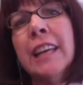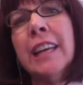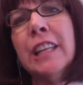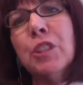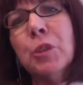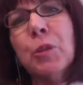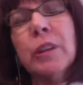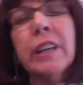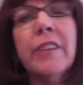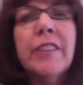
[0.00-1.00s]

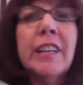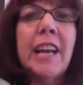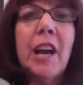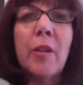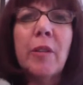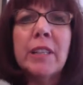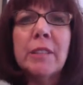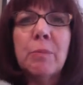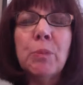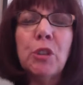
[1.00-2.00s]
intuitive and now
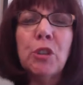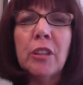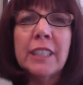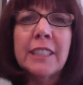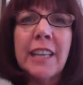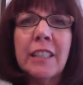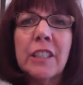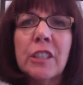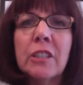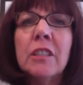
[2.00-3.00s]
it's purely
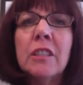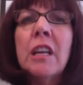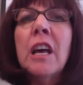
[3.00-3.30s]
technical.